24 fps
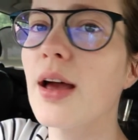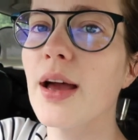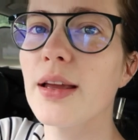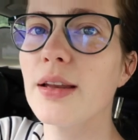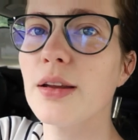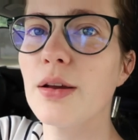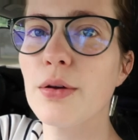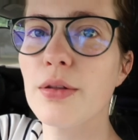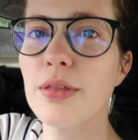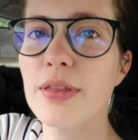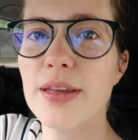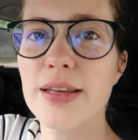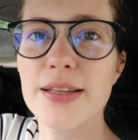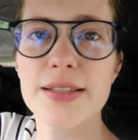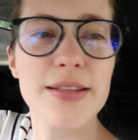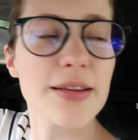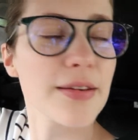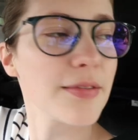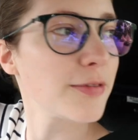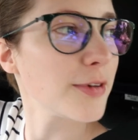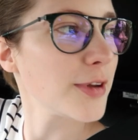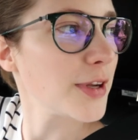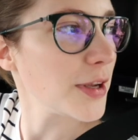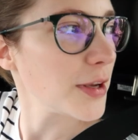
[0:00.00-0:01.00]
I know this
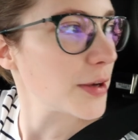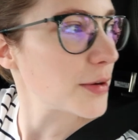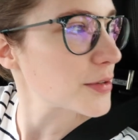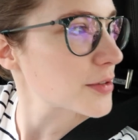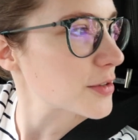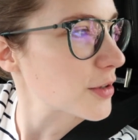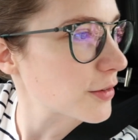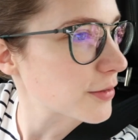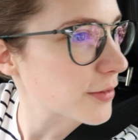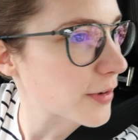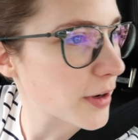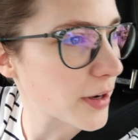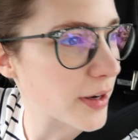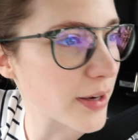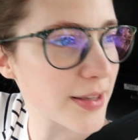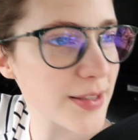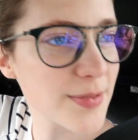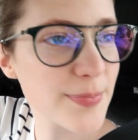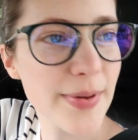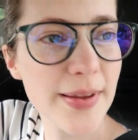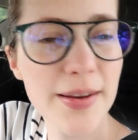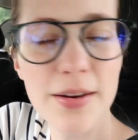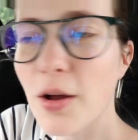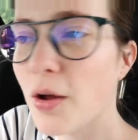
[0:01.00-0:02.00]
video so far
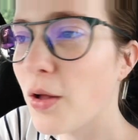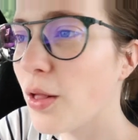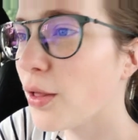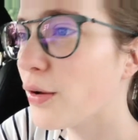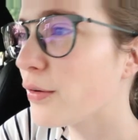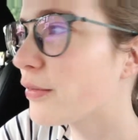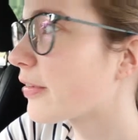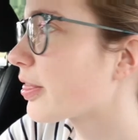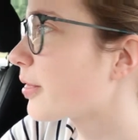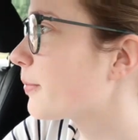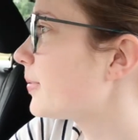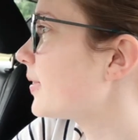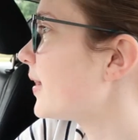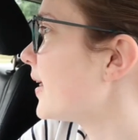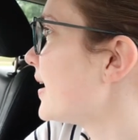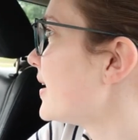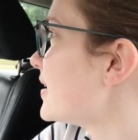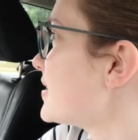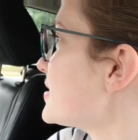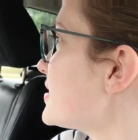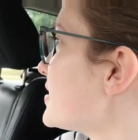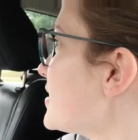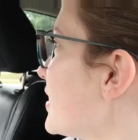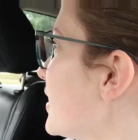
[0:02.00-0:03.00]
has been all over the
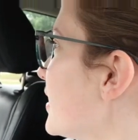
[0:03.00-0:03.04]
place.